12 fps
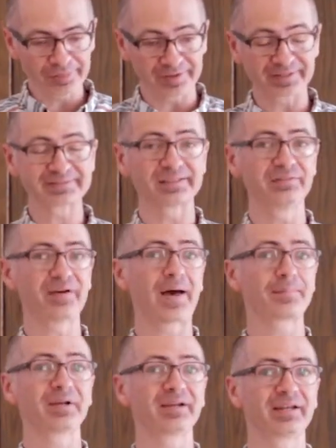things that have
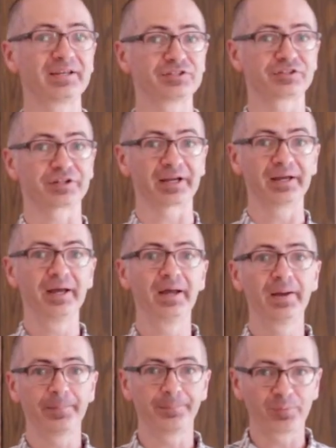happened in history,
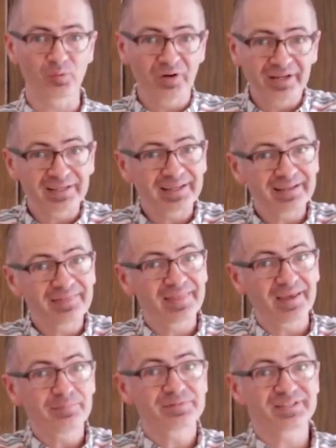bringing
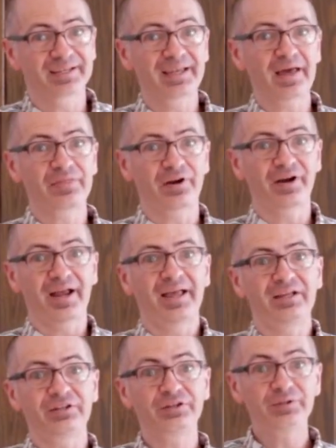them together and